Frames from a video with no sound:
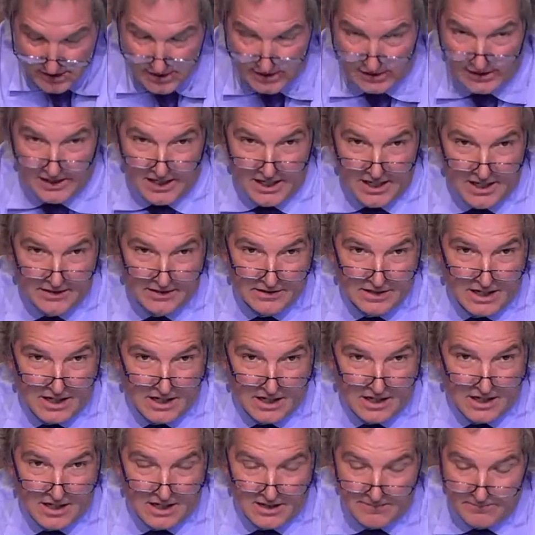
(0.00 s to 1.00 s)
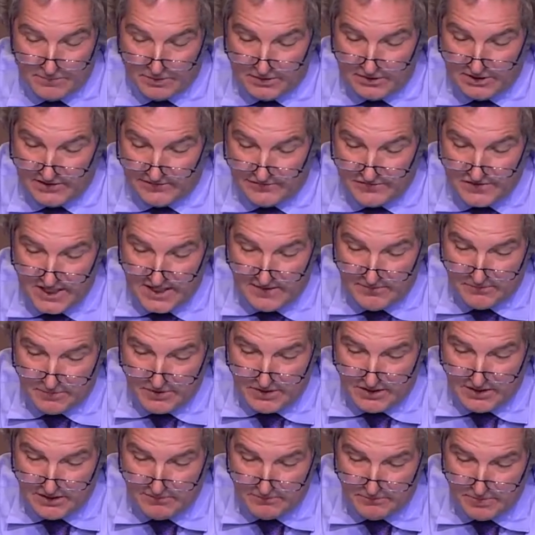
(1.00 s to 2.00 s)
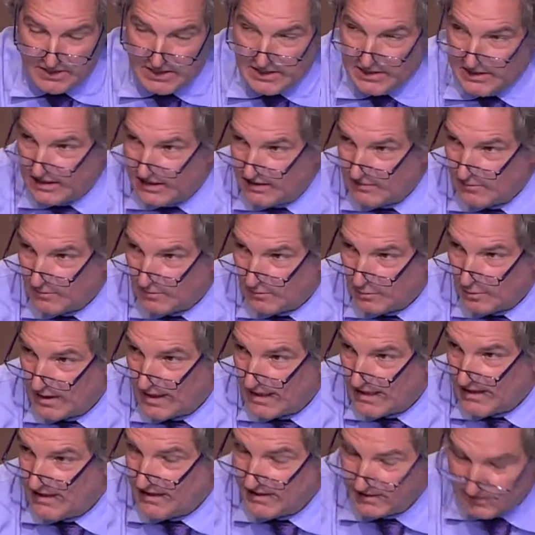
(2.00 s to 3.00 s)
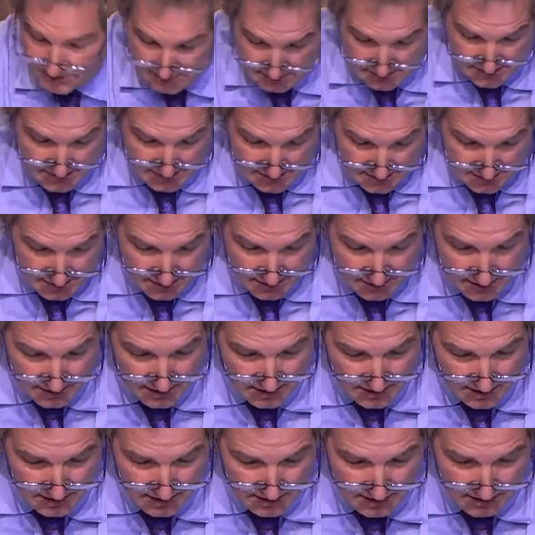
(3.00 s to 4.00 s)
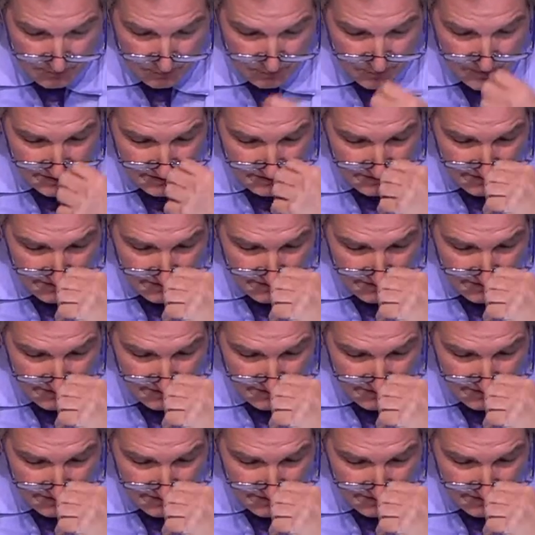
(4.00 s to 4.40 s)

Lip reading: Again, I believe Tempe PD will weigh in with